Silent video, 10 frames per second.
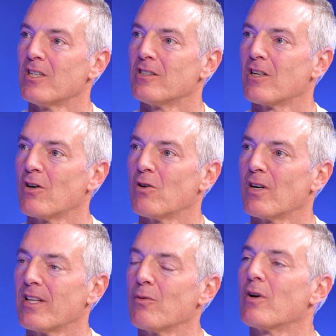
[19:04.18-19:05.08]
So
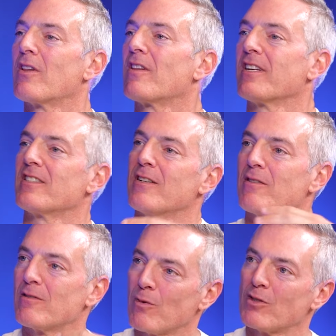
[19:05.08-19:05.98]
I think one of the things
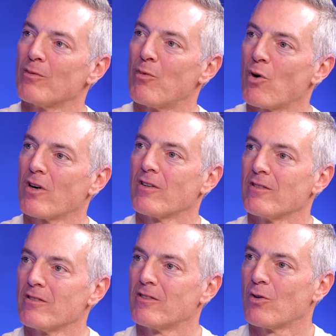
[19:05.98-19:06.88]
that's most
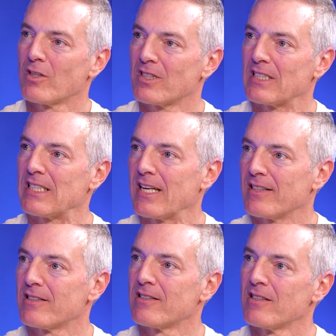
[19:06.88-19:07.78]
important to our
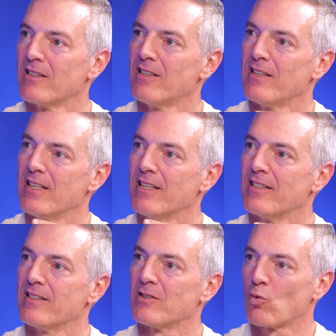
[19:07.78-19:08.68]
success
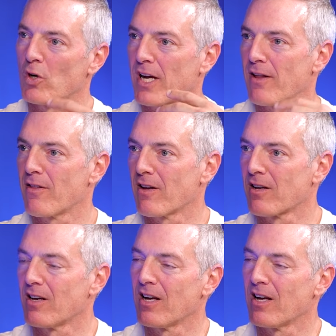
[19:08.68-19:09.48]
is work ethic.